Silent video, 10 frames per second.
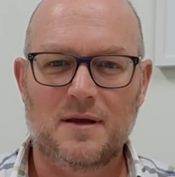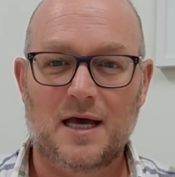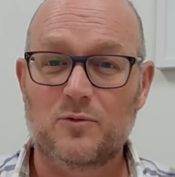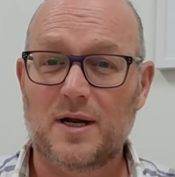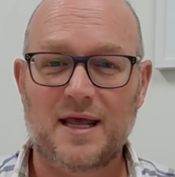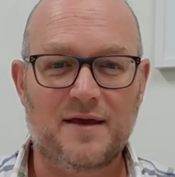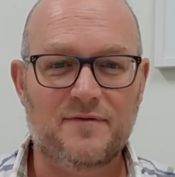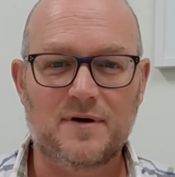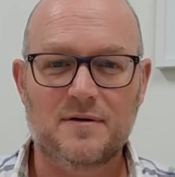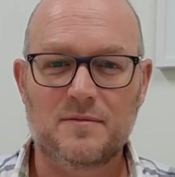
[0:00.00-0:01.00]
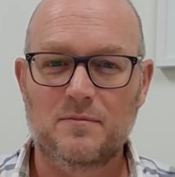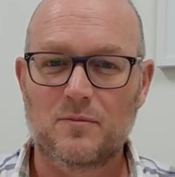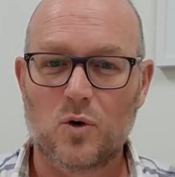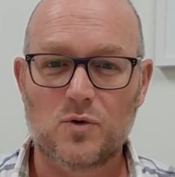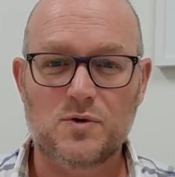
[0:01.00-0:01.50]
And whatever
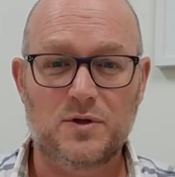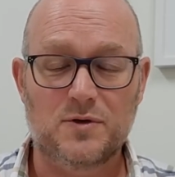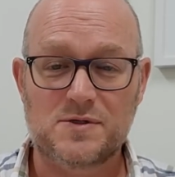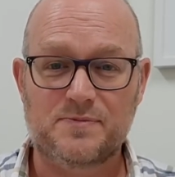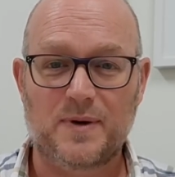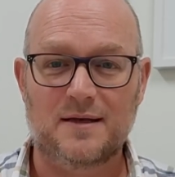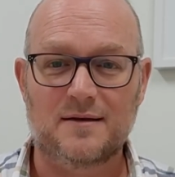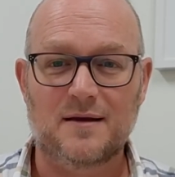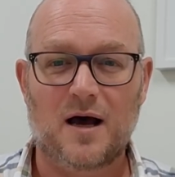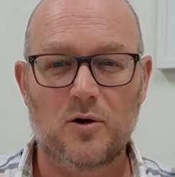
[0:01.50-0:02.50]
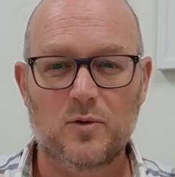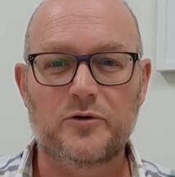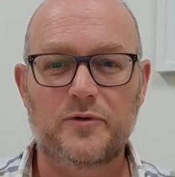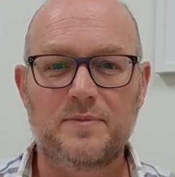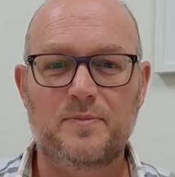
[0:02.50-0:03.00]
more you spend, I will
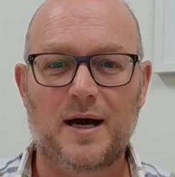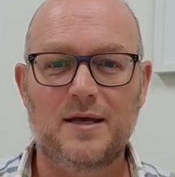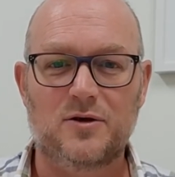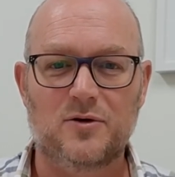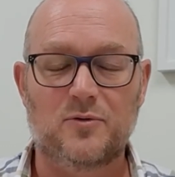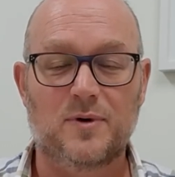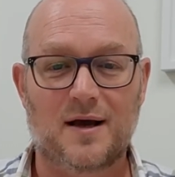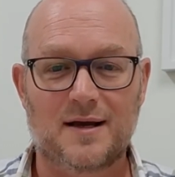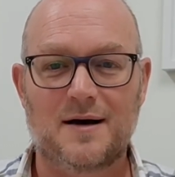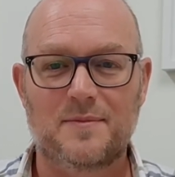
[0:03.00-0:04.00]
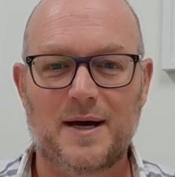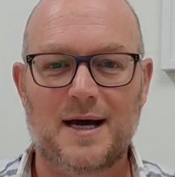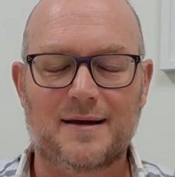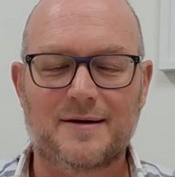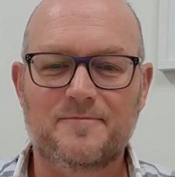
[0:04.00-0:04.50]
repay you when I come
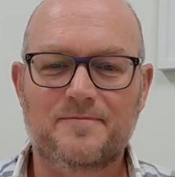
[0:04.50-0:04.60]
back.'"